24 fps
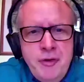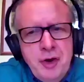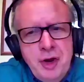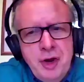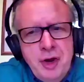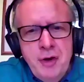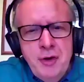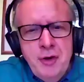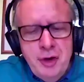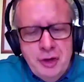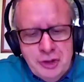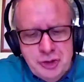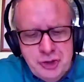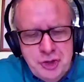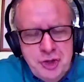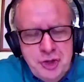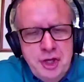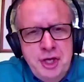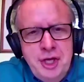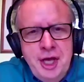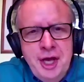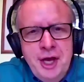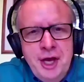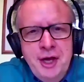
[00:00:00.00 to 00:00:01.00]
to hold on to
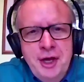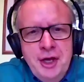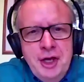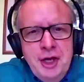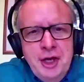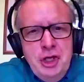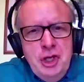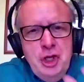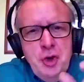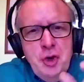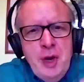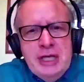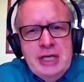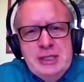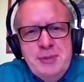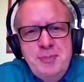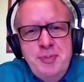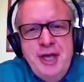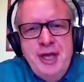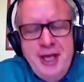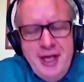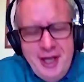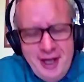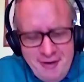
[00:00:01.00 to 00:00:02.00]
the uh,
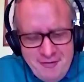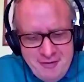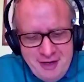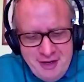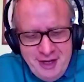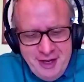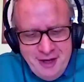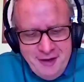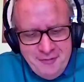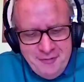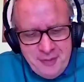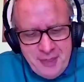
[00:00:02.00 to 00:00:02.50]
USP, haven't you?